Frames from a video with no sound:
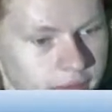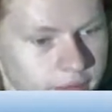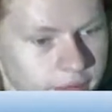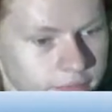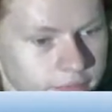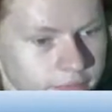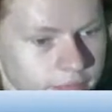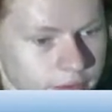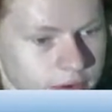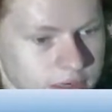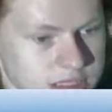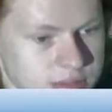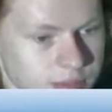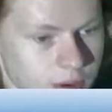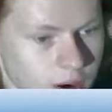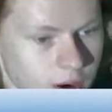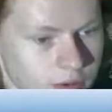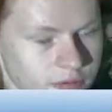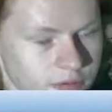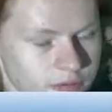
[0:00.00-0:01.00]
Very
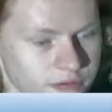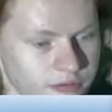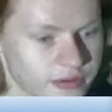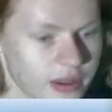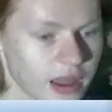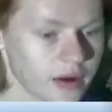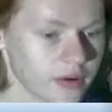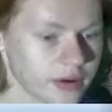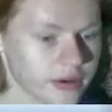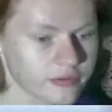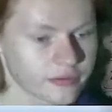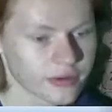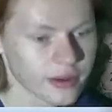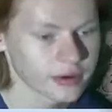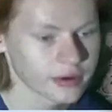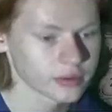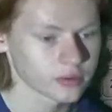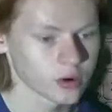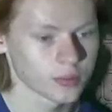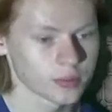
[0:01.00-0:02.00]
small, very,
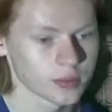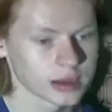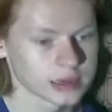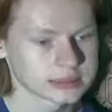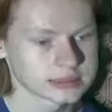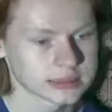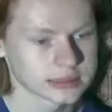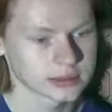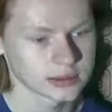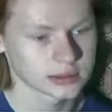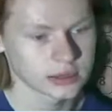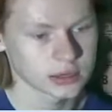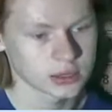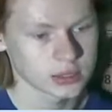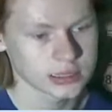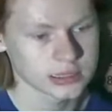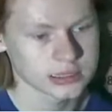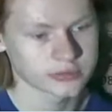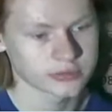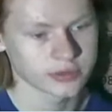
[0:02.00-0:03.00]
very robust. It literally
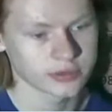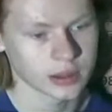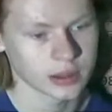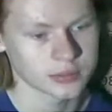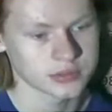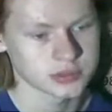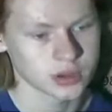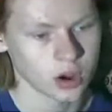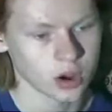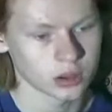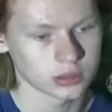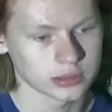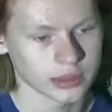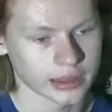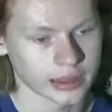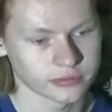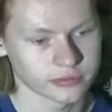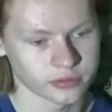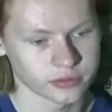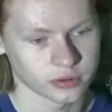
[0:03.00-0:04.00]
develops on
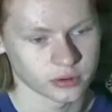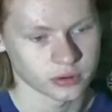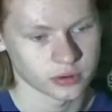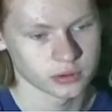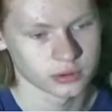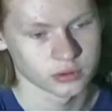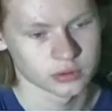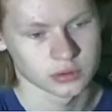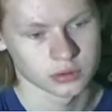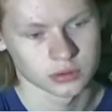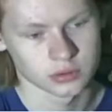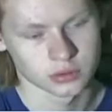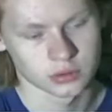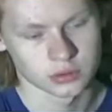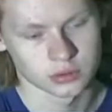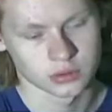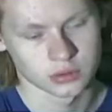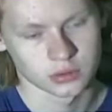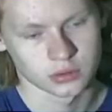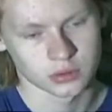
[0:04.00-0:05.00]
landfall.
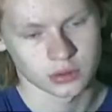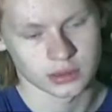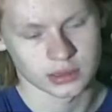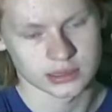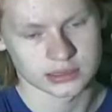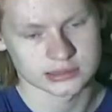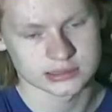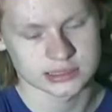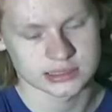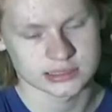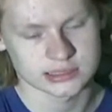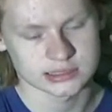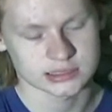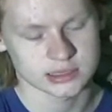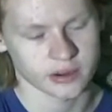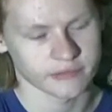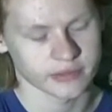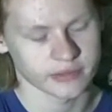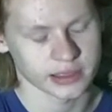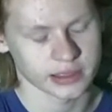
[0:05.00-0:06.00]
This is
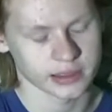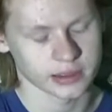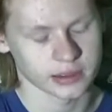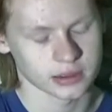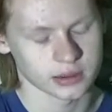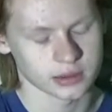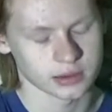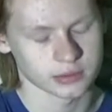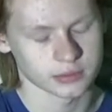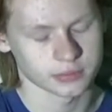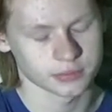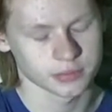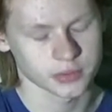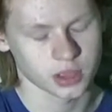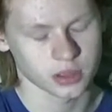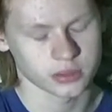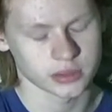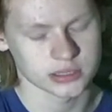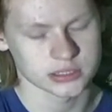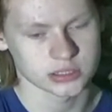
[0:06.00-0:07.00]
kind of the,
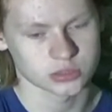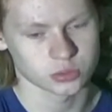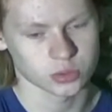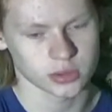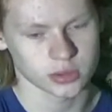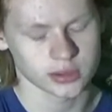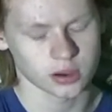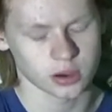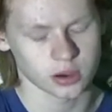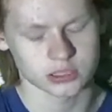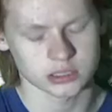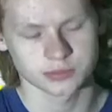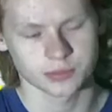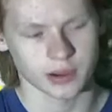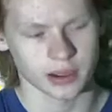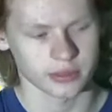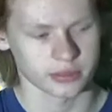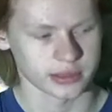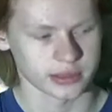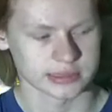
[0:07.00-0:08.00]
this is really caused
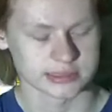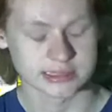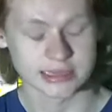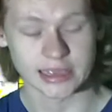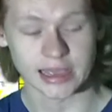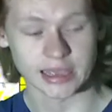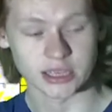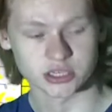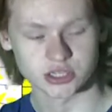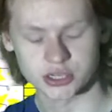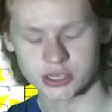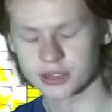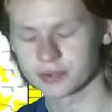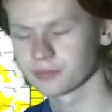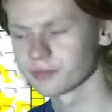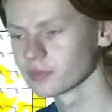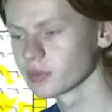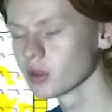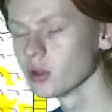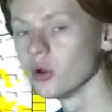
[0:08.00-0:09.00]
by the CAG,
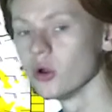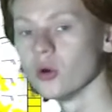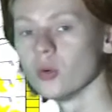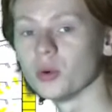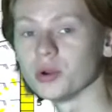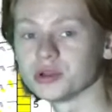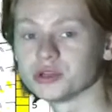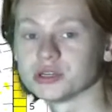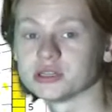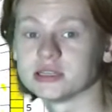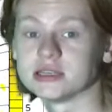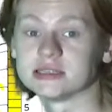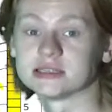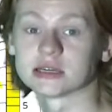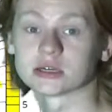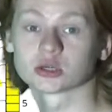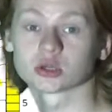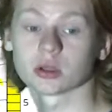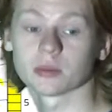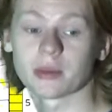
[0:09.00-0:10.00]
which is the
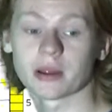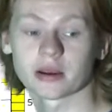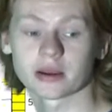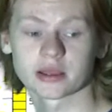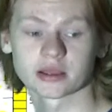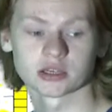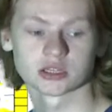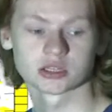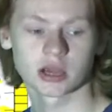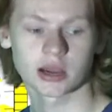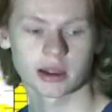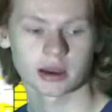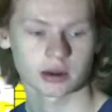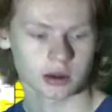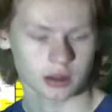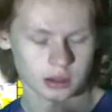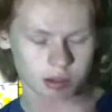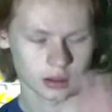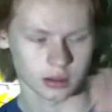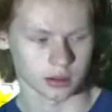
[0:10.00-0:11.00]
Central American Gyre,
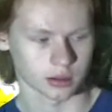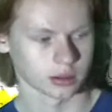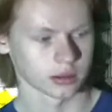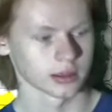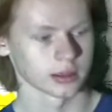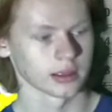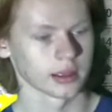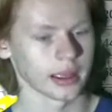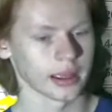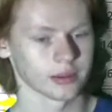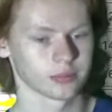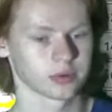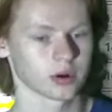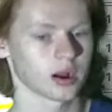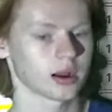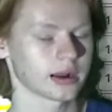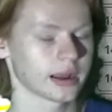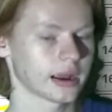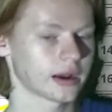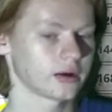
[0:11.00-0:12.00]
a
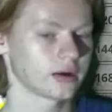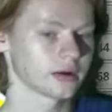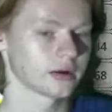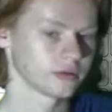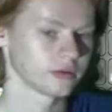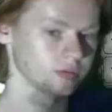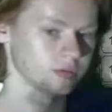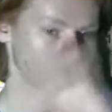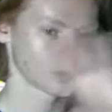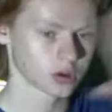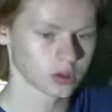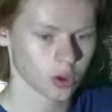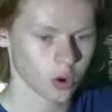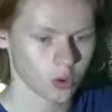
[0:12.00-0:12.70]
broad area of low